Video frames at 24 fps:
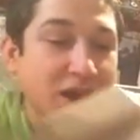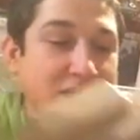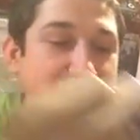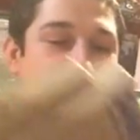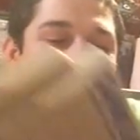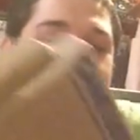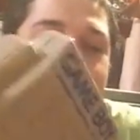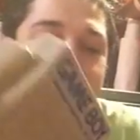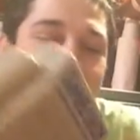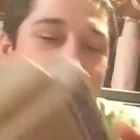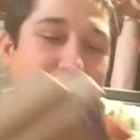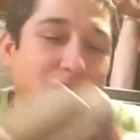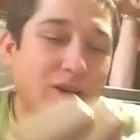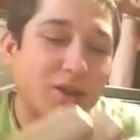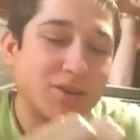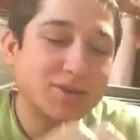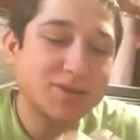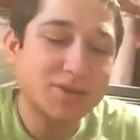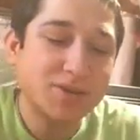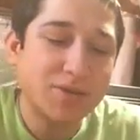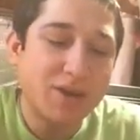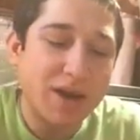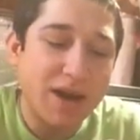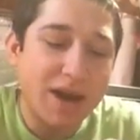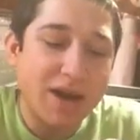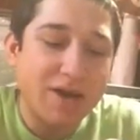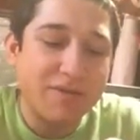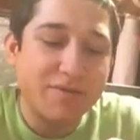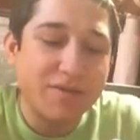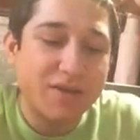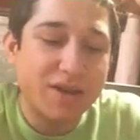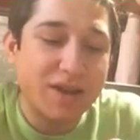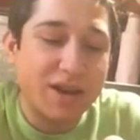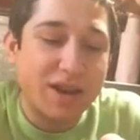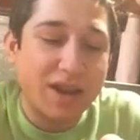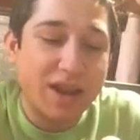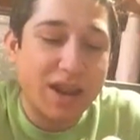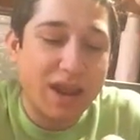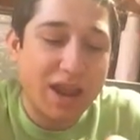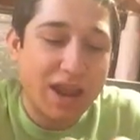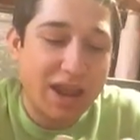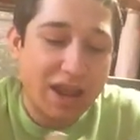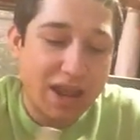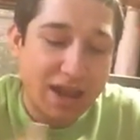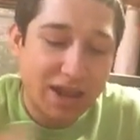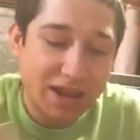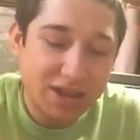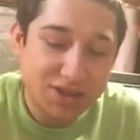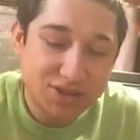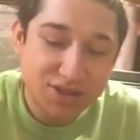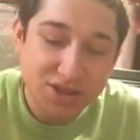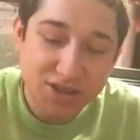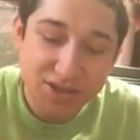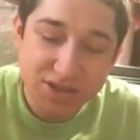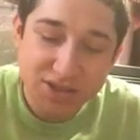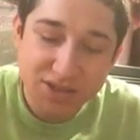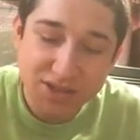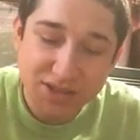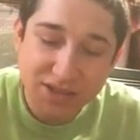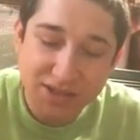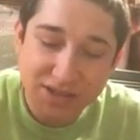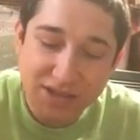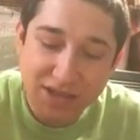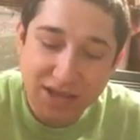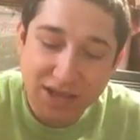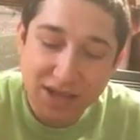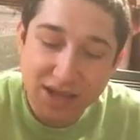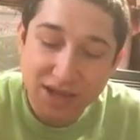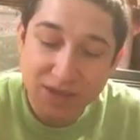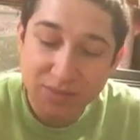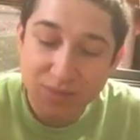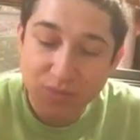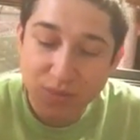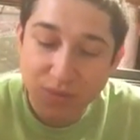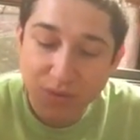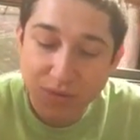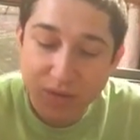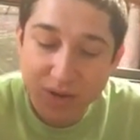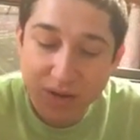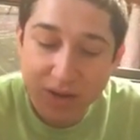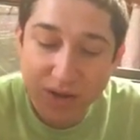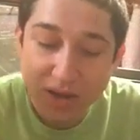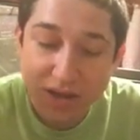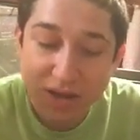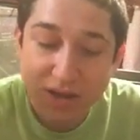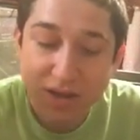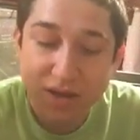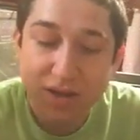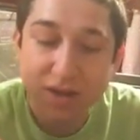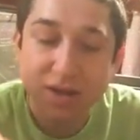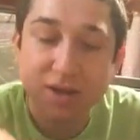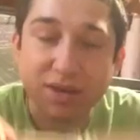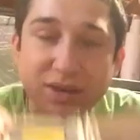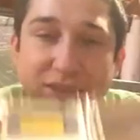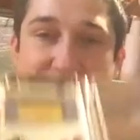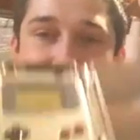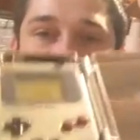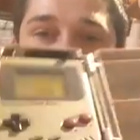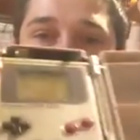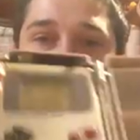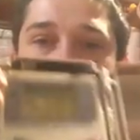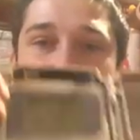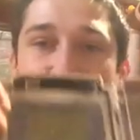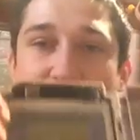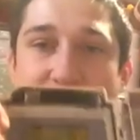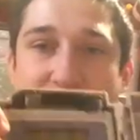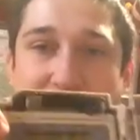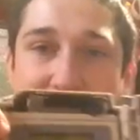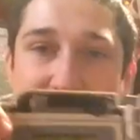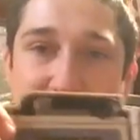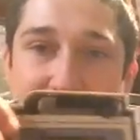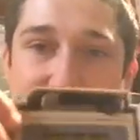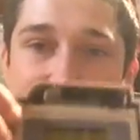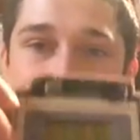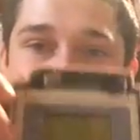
So I also have an ancient Game Boy, Nintendo Game